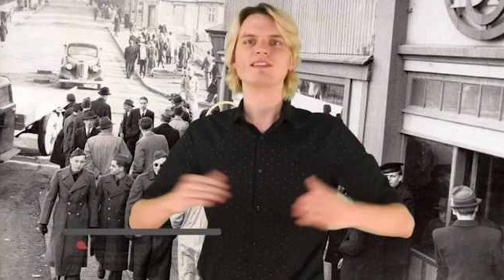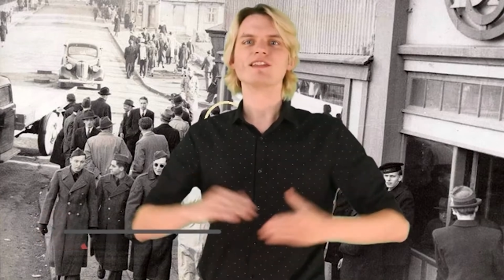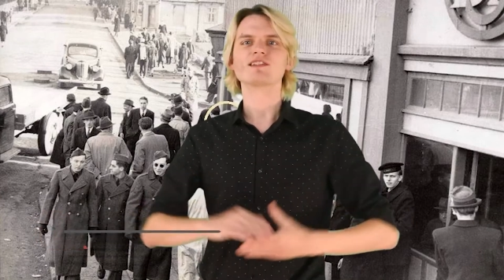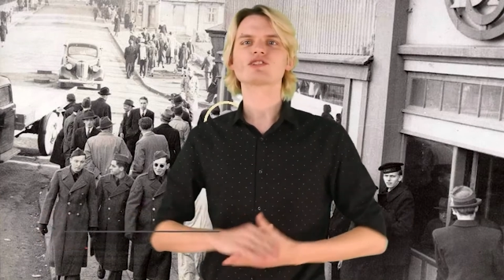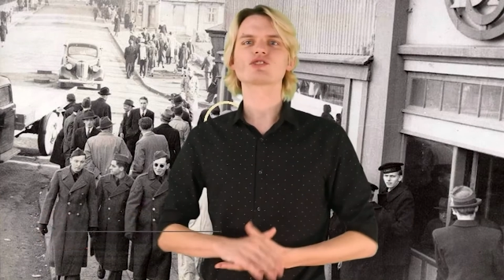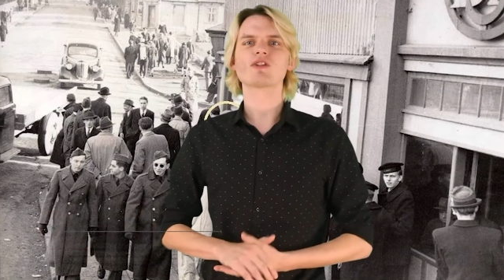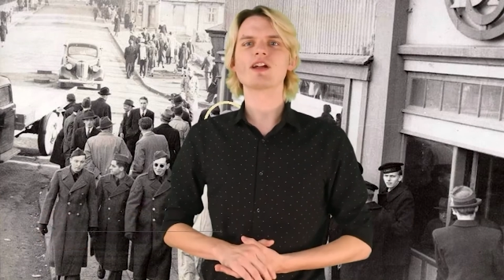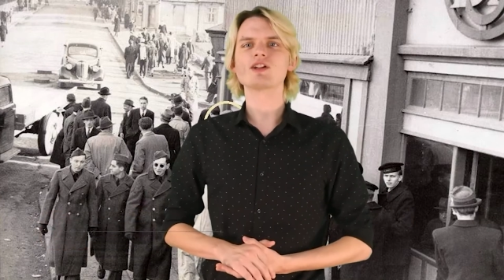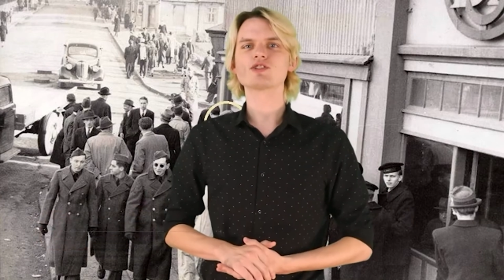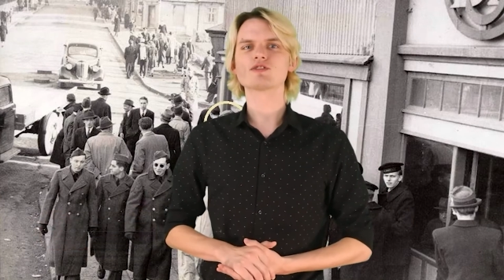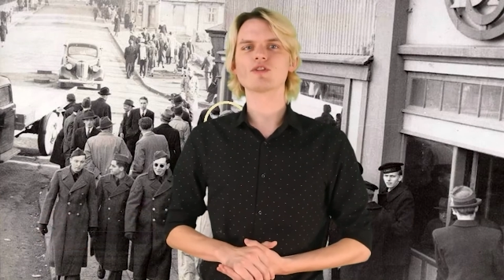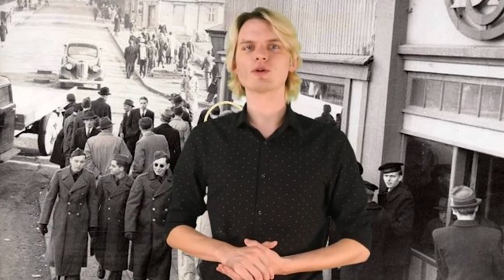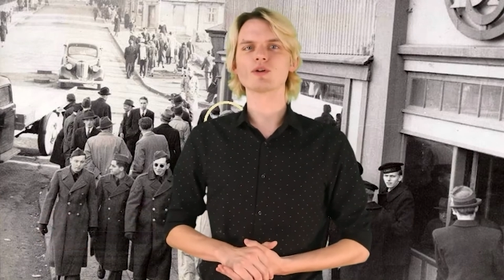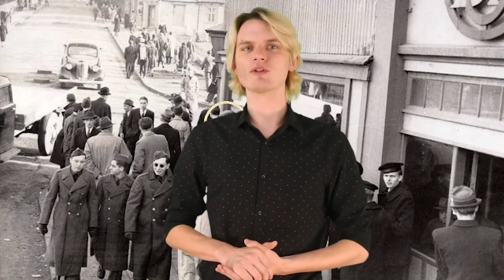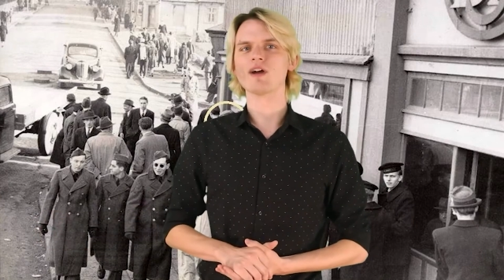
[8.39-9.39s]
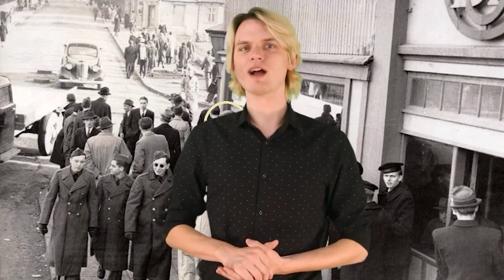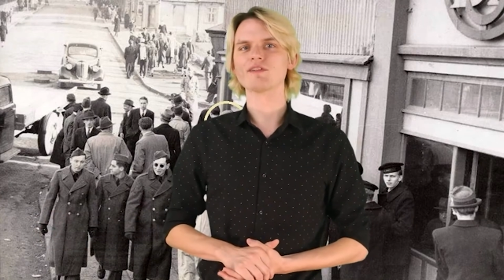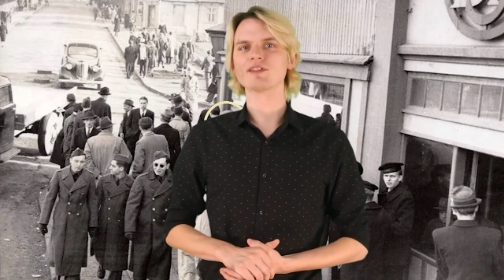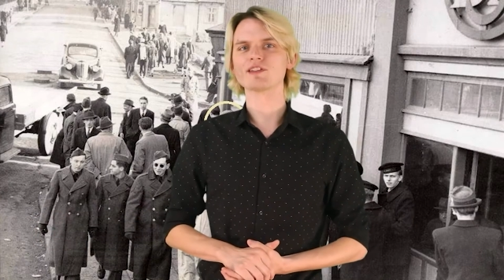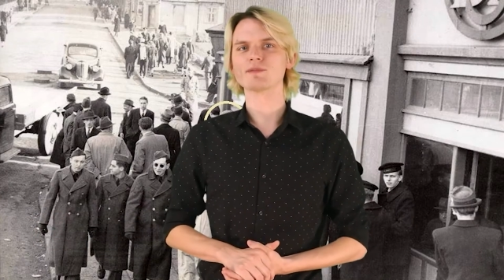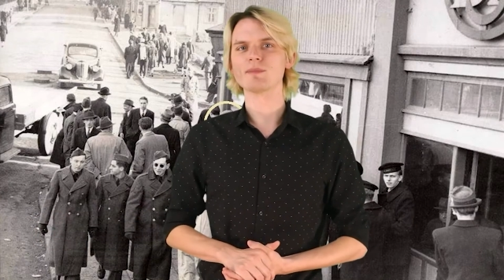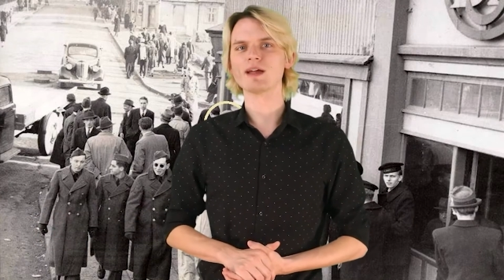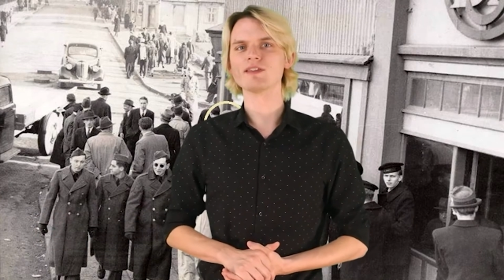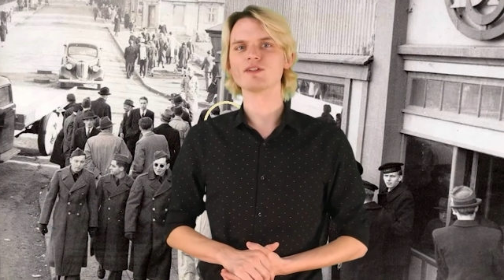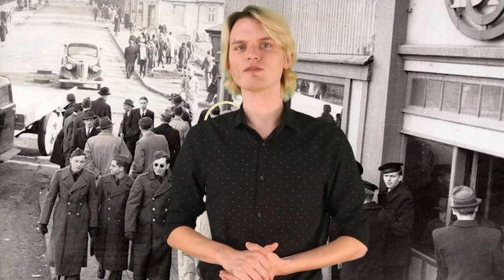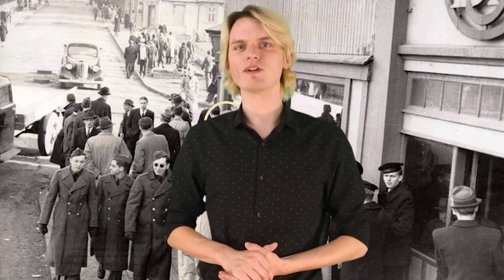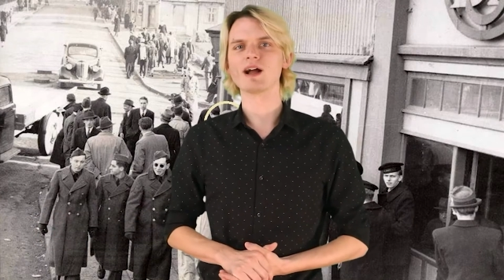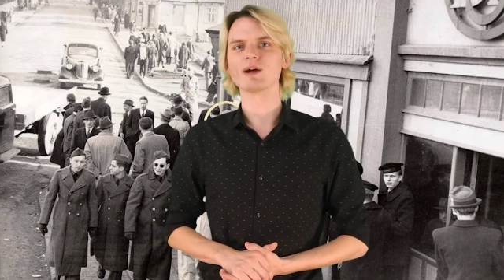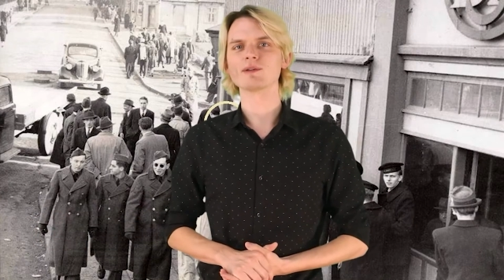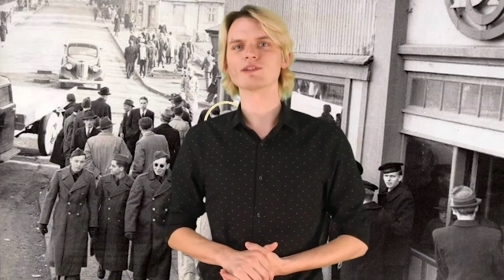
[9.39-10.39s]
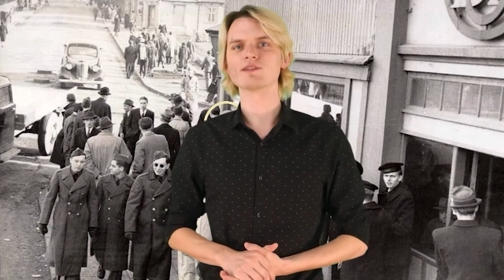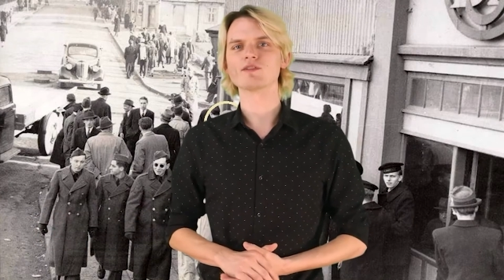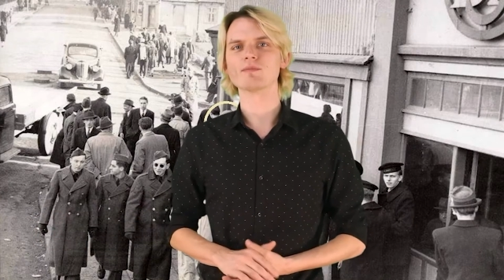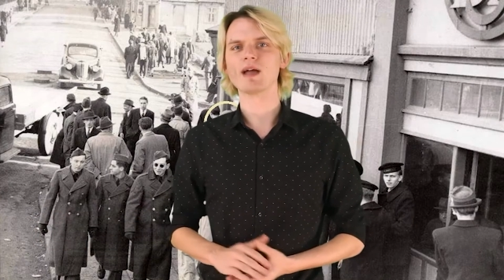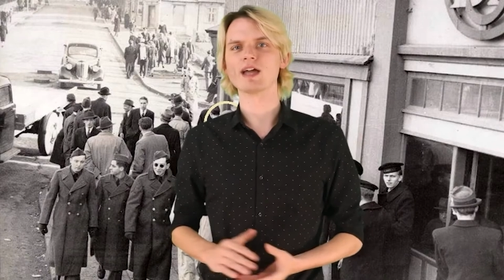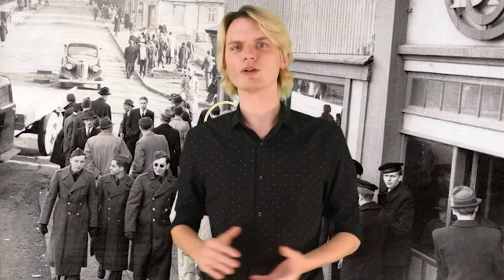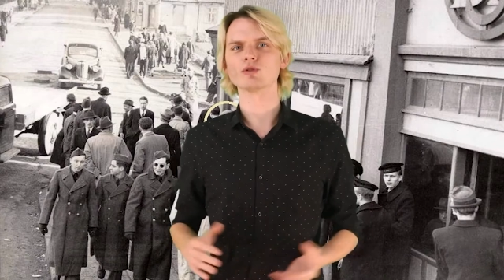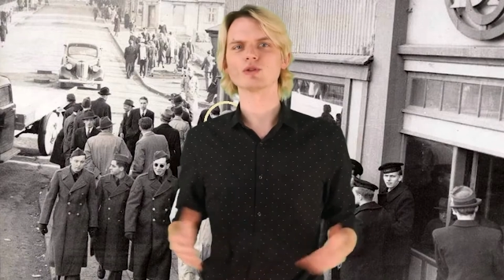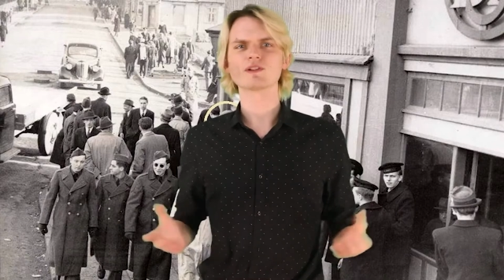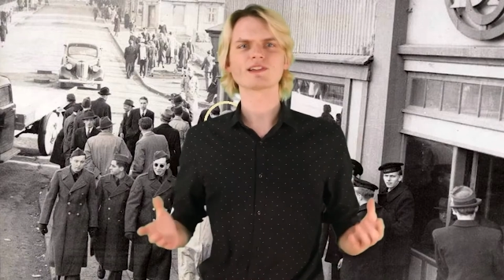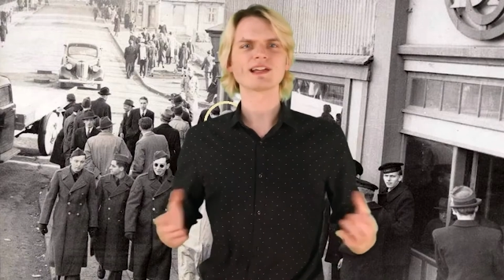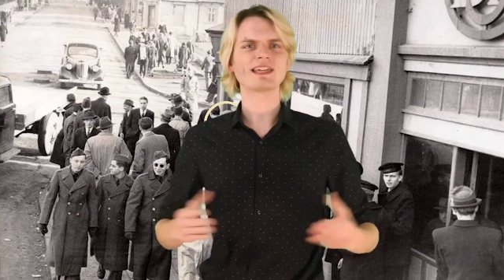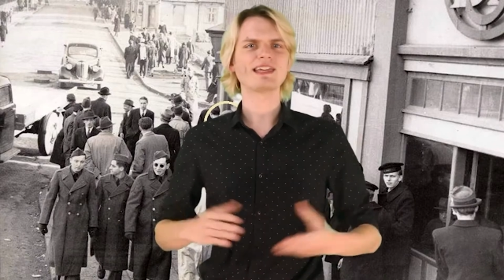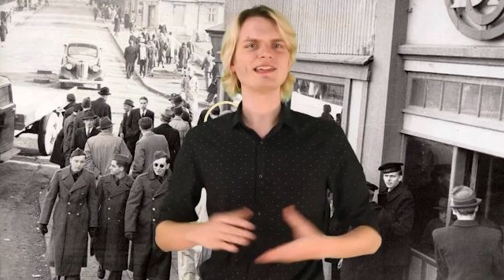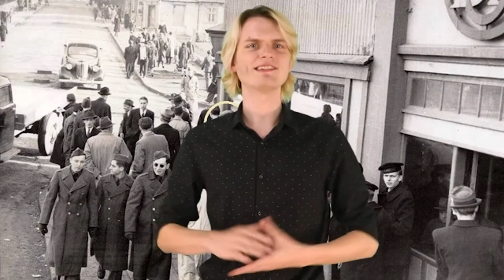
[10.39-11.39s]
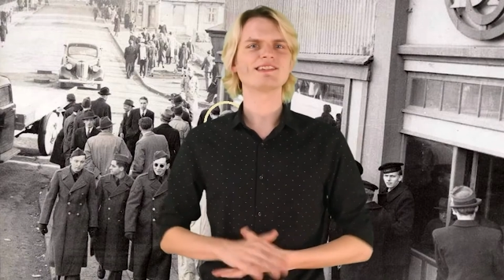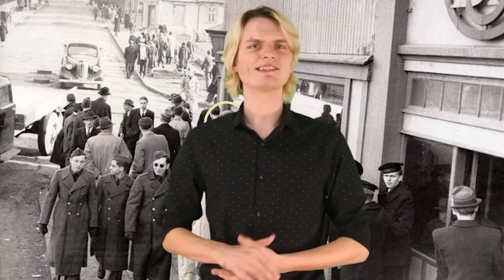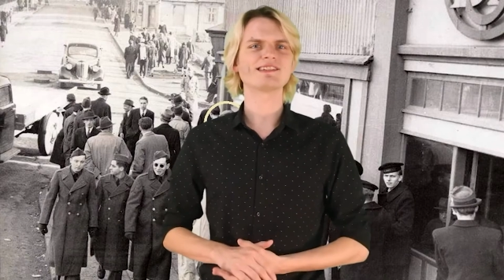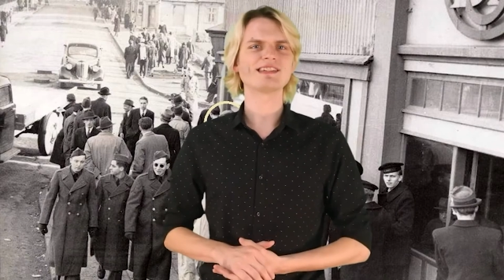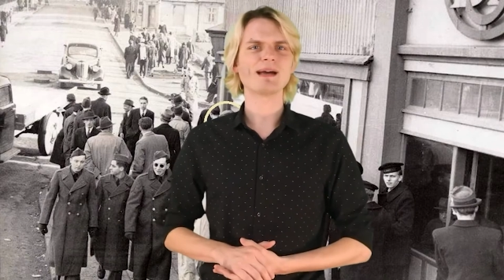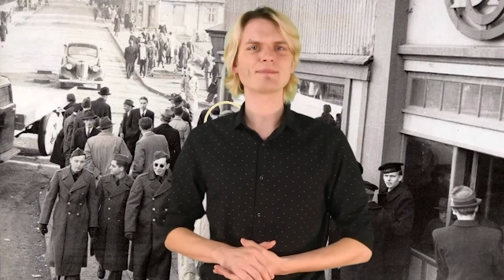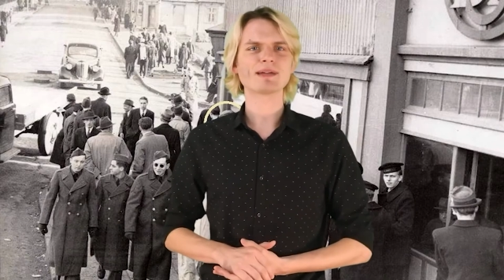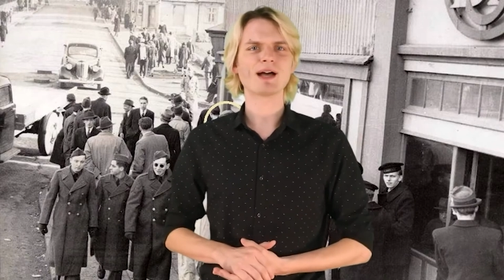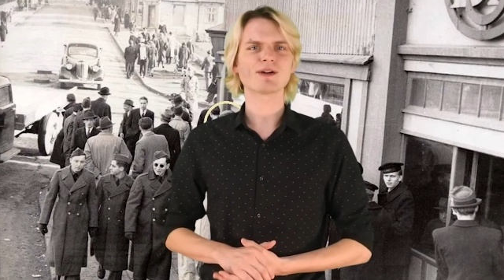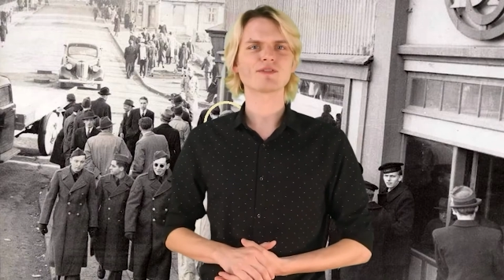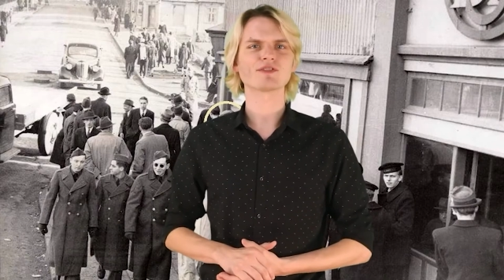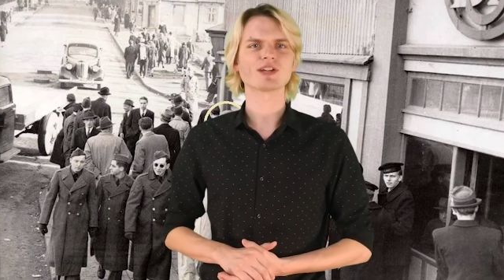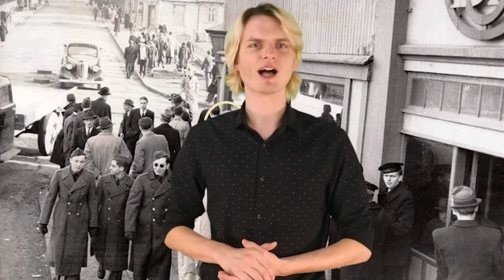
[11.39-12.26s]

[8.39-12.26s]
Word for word: This strange photograph that's made the rounds of a man who looks like he stepped out of